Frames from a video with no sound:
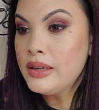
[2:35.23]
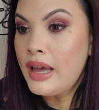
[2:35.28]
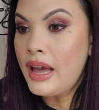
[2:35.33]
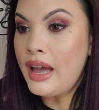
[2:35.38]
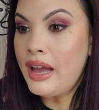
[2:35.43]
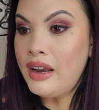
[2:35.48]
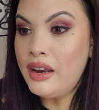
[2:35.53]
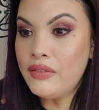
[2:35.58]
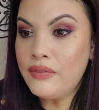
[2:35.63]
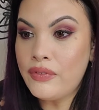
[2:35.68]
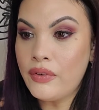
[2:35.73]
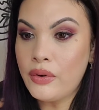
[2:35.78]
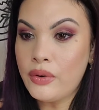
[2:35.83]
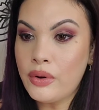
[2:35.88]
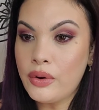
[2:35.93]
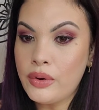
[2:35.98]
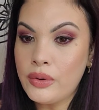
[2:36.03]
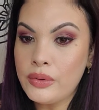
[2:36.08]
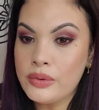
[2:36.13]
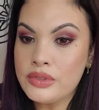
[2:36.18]
edit
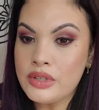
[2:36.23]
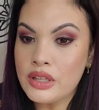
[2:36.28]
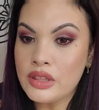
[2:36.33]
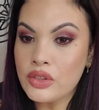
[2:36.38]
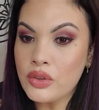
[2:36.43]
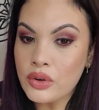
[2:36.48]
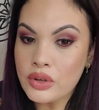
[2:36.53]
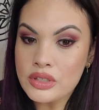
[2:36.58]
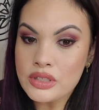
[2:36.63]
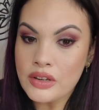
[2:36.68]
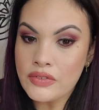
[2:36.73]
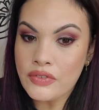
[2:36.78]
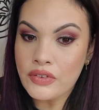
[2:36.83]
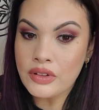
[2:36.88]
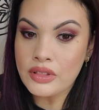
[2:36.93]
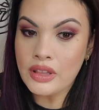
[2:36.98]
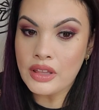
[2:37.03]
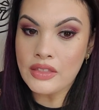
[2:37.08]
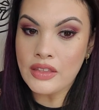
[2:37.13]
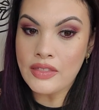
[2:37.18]
photos and look
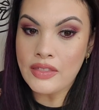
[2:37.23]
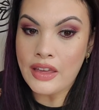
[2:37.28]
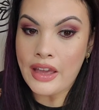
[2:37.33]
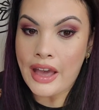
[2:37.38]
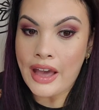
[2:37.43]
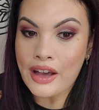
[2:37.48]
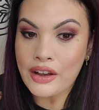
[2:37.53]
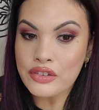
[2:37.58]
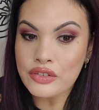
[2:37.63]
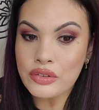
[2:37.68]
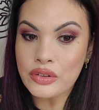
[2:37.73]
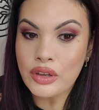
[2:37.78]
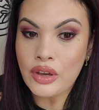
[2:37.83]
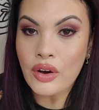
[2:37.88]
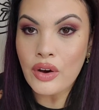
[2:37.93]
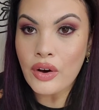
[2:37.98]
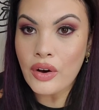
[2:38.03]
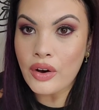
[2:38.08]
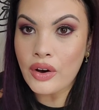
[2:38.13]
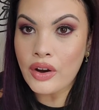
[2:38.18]
differently than they actually
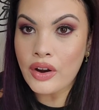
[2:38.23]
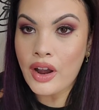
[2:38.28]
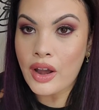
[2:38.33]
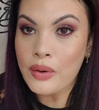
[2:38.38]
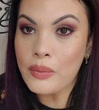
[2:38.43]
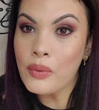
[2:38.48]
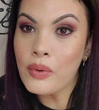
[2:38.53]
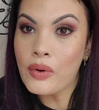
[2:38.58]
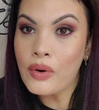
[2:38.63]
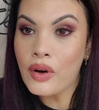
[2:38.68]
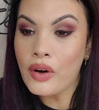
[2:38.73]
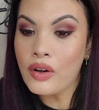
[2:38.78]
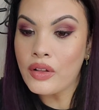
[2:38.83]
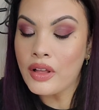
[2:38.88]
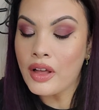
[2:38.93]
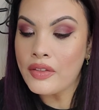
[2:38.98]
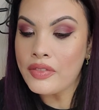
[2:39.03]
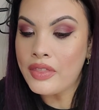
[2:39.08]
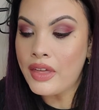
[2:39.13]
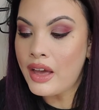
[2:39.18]
are. I will call
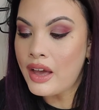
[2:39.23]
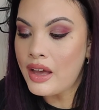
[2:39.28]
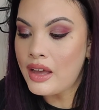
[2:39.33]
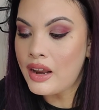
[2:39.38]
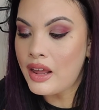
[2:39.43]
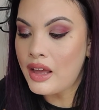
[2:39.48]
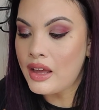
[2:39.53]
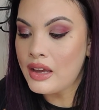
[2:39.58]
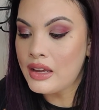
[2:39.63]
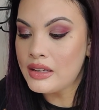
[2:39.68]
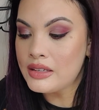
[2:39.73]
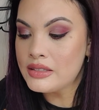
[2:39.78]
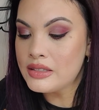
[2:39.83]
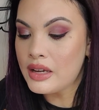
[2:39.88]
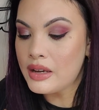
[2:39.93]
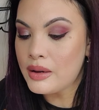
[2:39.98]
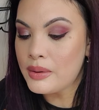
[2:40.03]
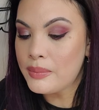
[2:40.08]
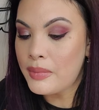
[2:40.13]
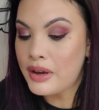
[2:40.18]
out that, and
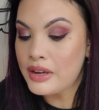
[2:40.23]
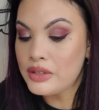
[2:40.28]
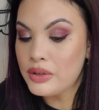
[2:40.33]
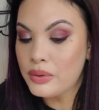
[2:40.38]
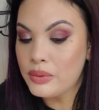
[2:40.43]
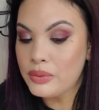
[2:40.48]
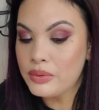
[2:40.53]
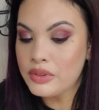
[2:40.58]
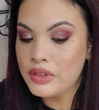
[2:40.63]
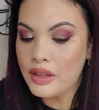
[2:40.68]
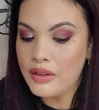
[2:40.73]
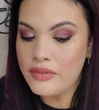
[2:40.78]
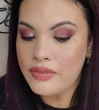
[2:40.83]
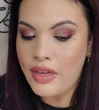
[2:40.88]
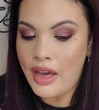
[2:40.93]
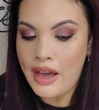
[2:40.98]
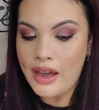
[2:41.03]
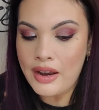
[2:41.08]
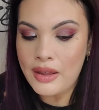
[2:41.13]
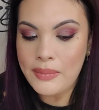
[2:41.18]
I don't love
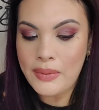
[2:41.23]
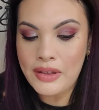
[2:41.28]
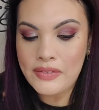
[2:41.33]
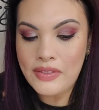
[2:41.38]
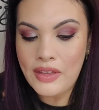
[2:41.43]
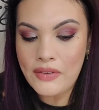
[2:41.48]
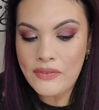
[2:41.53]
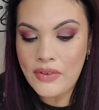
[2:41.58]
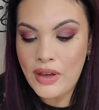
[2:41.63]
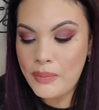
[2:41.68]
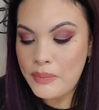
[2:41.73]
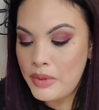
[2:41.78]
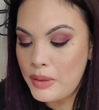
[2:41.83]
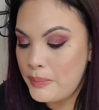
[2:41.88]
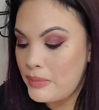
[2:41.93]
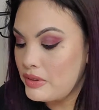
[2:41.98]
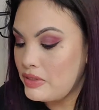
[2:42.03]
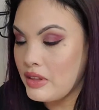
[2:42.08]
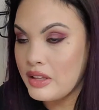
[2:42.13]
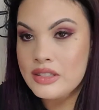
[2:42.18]
that about that family,
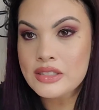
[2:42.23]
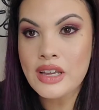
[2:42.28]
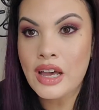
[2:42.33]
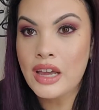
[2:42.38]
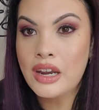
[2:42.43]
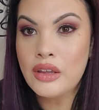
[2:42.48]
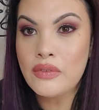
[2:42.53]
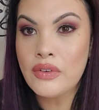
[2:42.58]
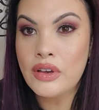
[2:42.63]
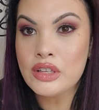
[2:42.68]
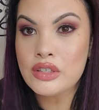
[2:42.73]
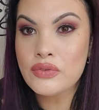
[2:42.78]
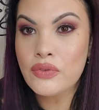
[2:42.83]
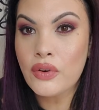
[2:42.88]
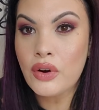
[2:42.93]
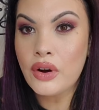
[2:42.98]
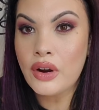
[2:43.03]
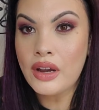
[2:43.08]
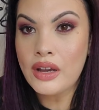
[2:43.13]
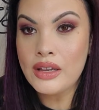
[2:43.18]
but that's kind of as
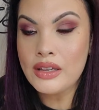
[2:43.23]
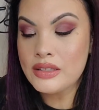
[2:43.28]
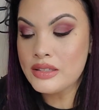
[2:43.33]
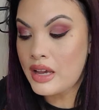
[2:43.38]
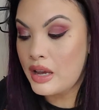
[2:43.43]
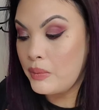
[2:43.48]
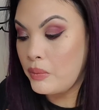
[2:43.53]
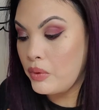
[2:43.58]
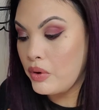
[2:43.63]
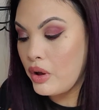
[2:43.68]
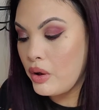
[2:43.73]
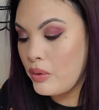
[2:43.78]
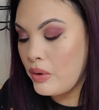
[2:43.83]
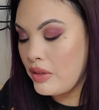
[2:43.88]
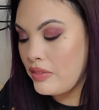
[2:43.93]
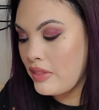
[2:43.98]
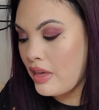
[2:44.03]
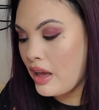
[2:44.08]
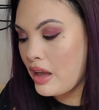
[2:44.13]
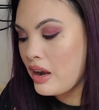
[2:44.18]
far as I will go
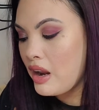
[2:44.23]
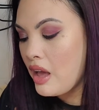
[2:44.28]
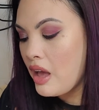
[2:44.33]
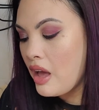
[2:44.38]
on that.